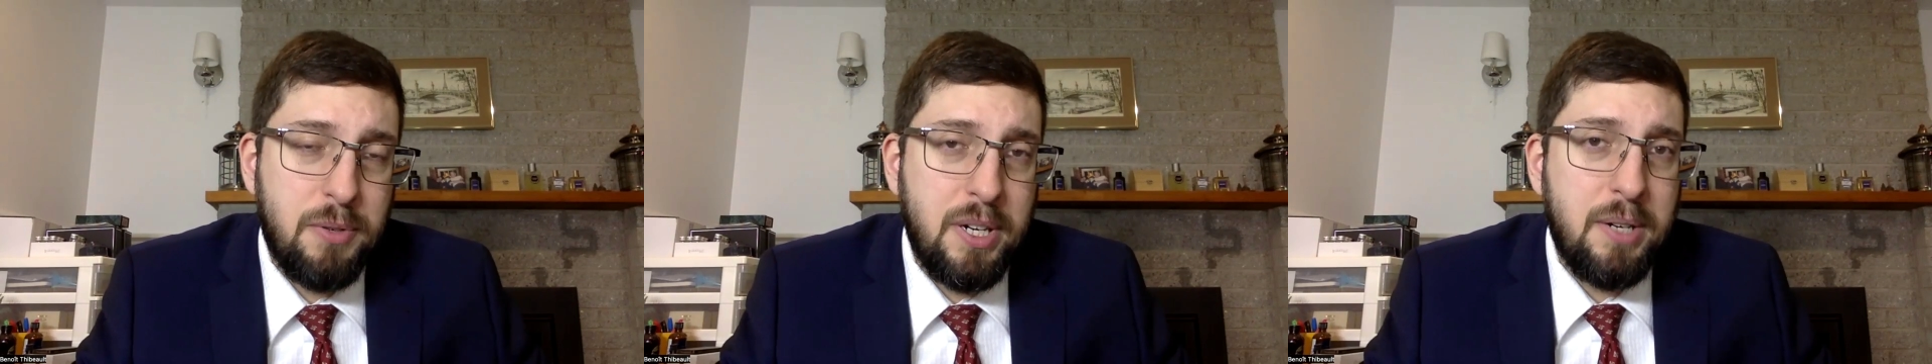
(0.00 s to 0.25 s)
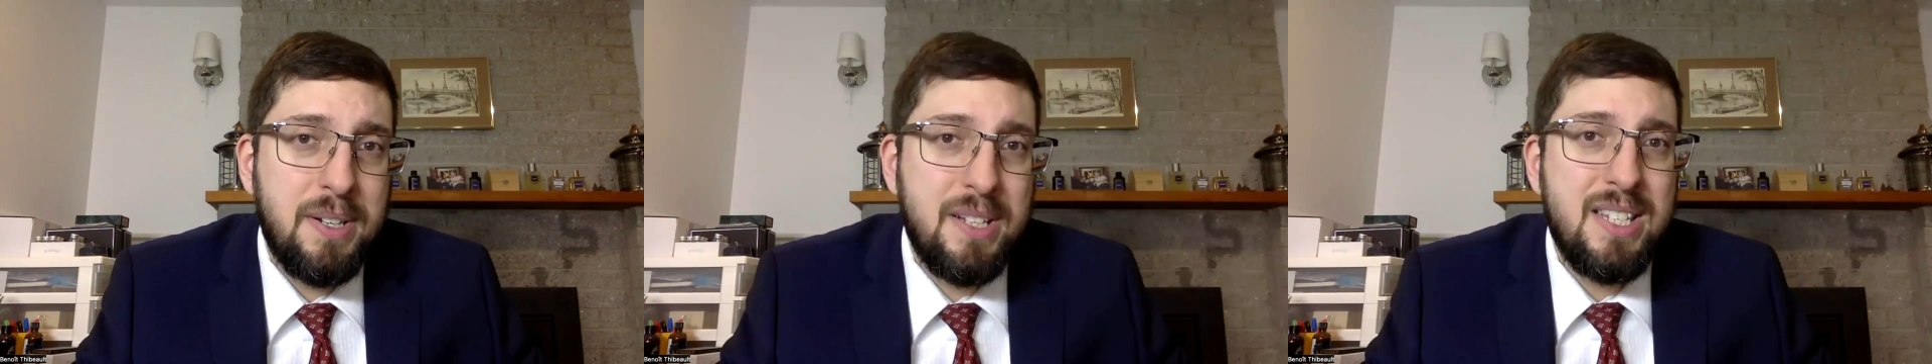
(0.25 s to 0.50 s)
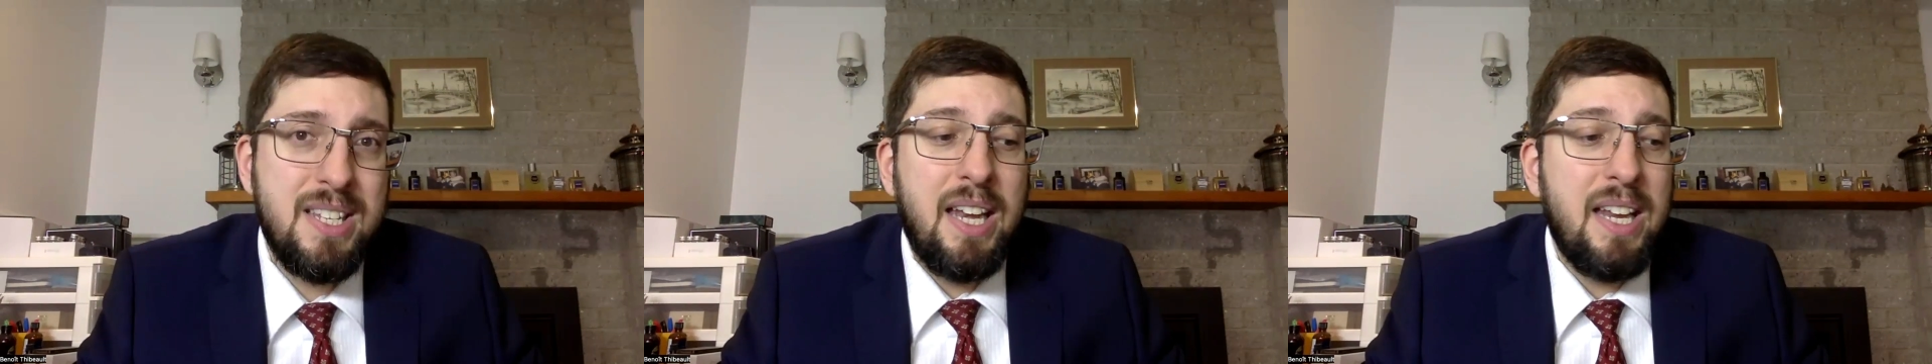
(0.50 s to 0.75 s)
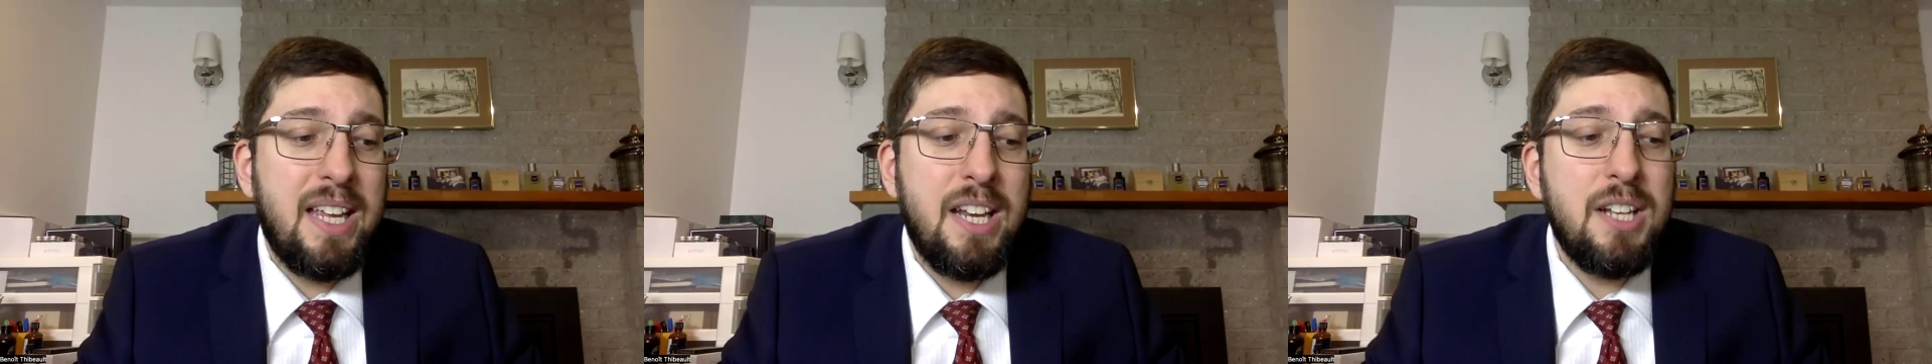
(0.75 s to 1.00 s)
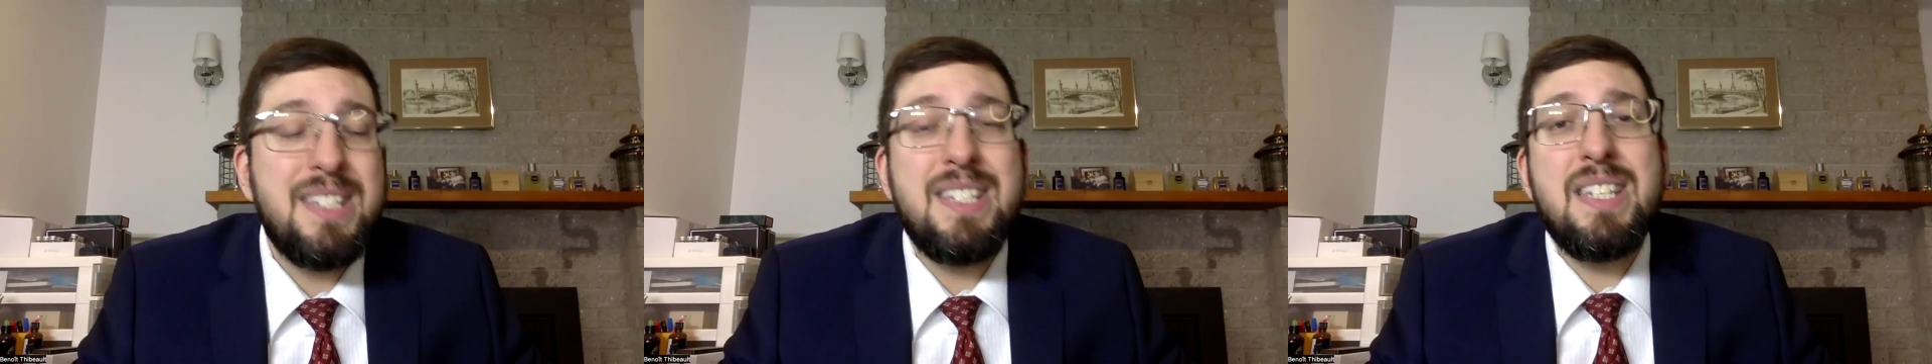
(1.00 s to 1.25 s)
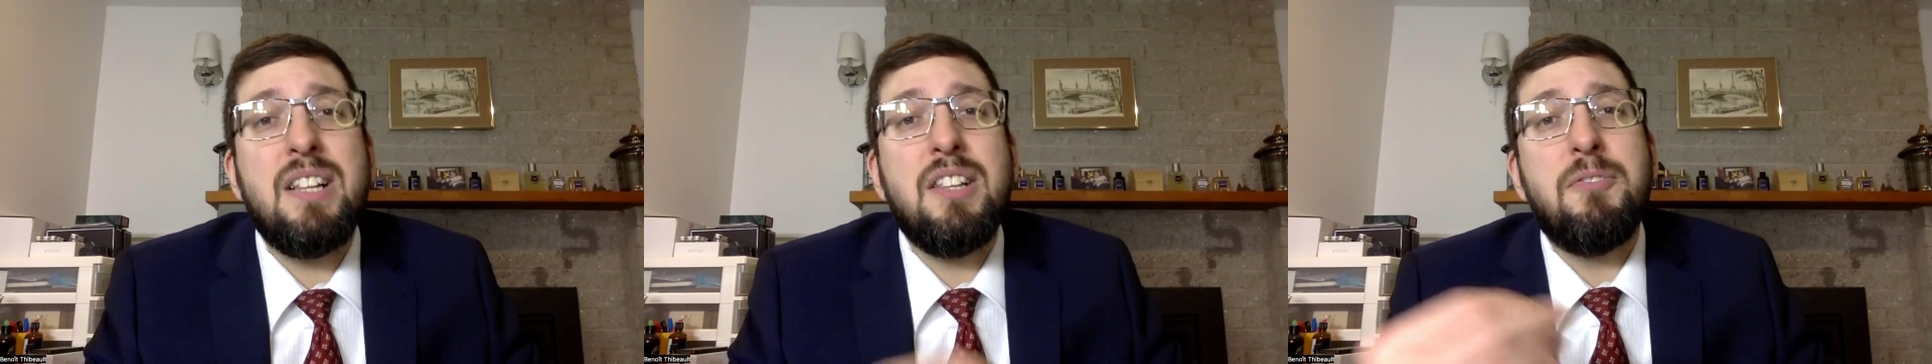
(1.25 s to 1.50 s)
fragrance and they cannot
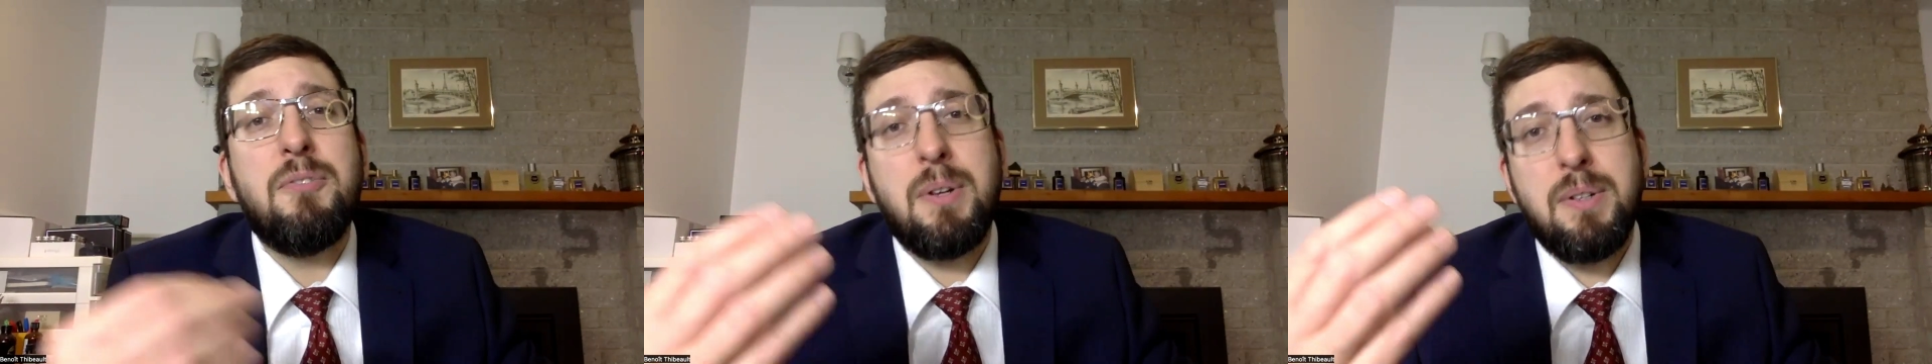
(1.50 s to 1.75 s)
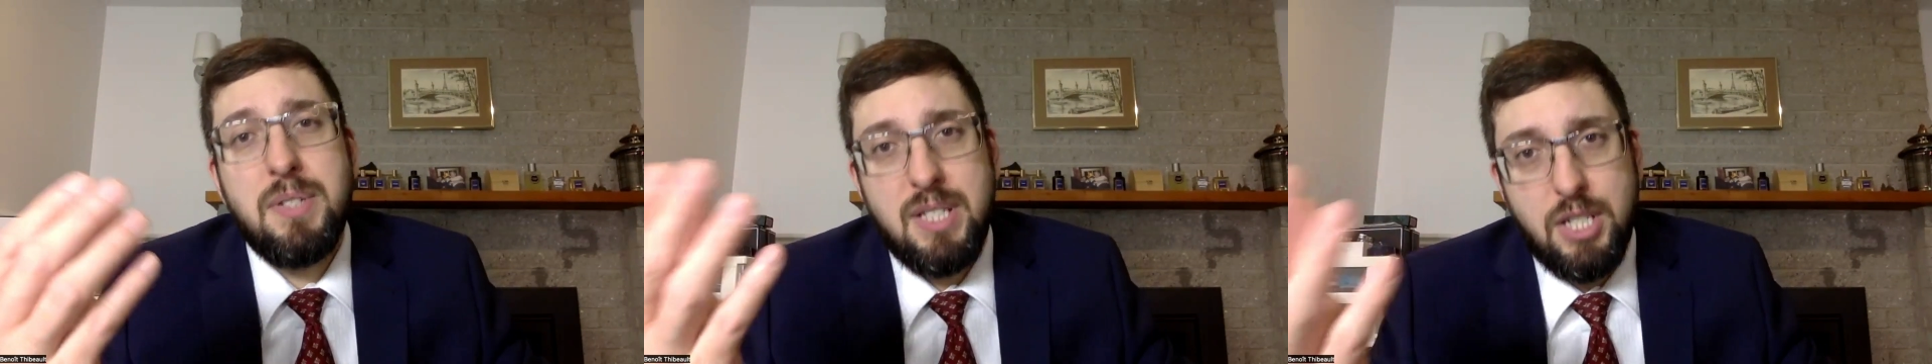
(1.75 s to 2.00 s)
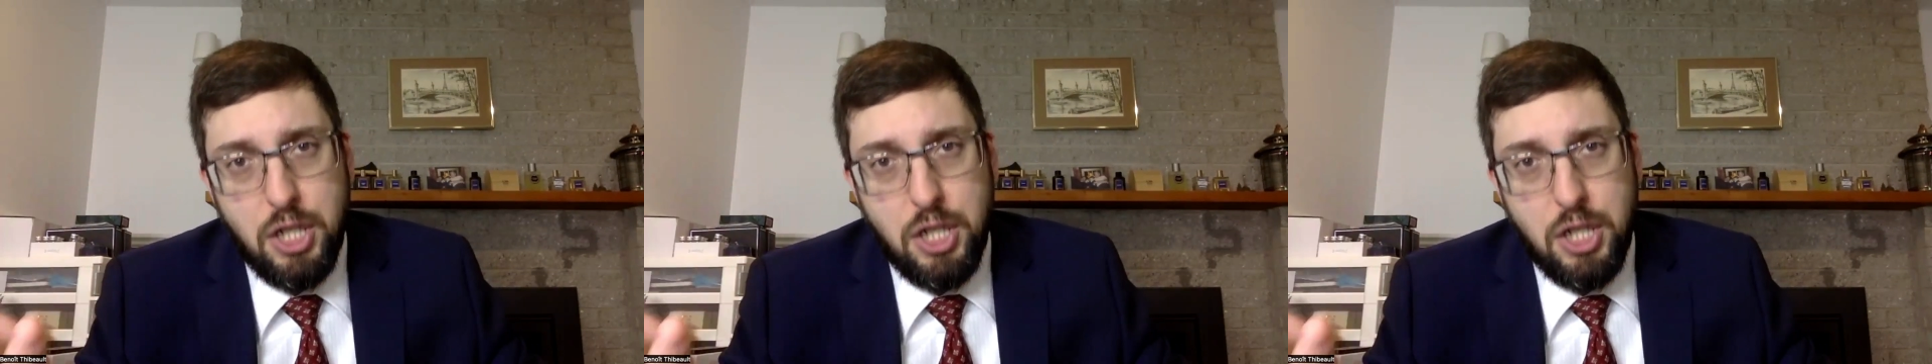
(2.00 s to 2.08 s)
sell the fragrance